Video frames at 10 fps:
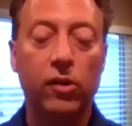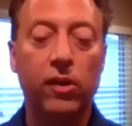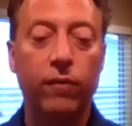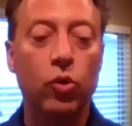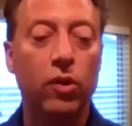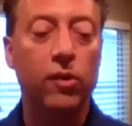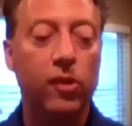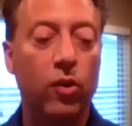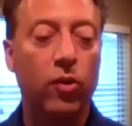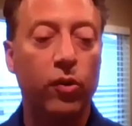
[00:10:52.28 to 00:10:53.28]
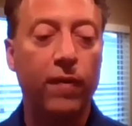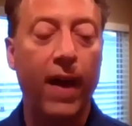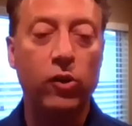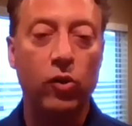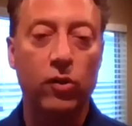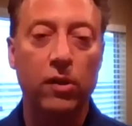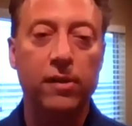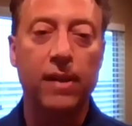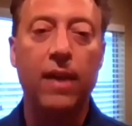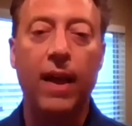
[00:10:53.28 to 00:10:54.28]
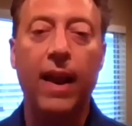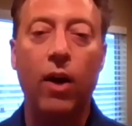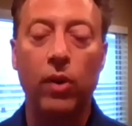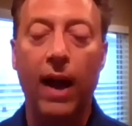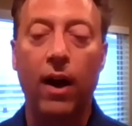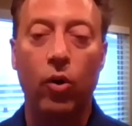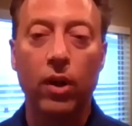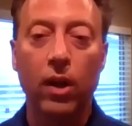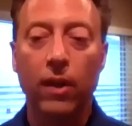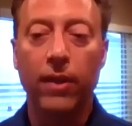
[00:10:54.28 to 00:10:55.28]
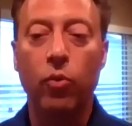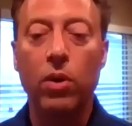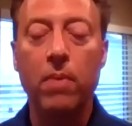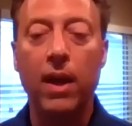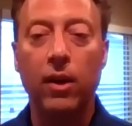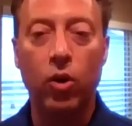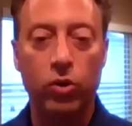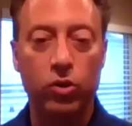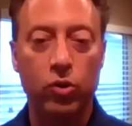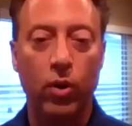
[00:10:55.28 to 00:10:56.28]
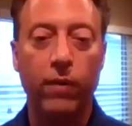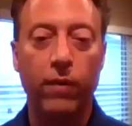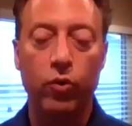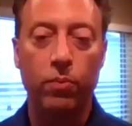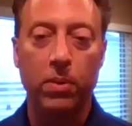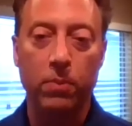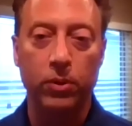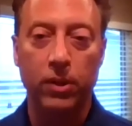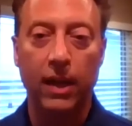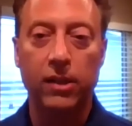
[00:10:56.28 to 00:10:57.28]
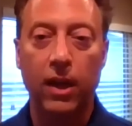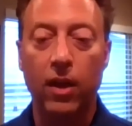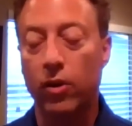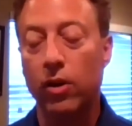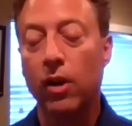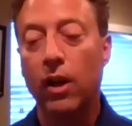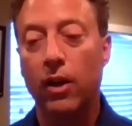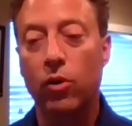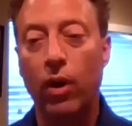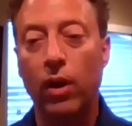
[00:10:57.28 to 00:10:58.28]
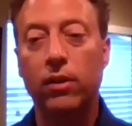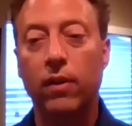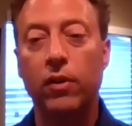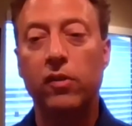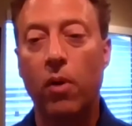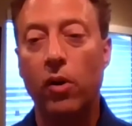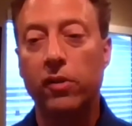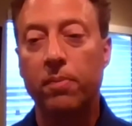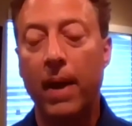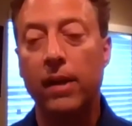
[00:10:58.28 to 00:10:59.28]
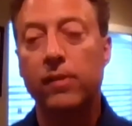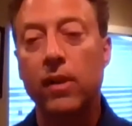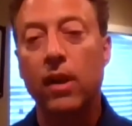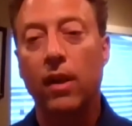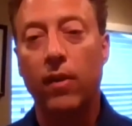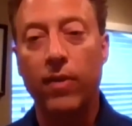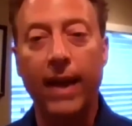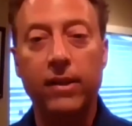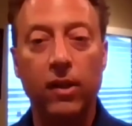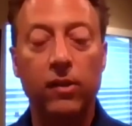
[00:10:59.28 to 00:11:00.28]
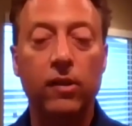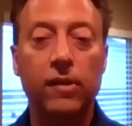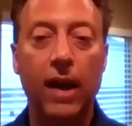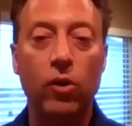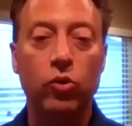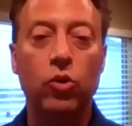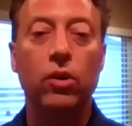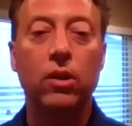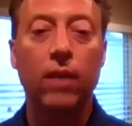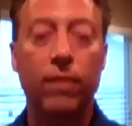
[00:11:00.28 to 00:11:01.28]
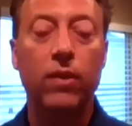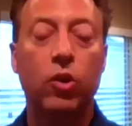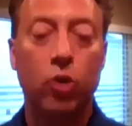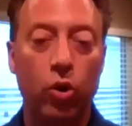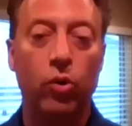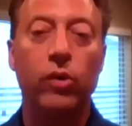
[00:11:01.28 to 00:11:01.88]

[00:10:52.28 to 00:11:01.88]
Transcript: you consider those factors and say that out loud, that we may encourage 2,400 people to get together in a relatively small space, that doesn't sound good given the current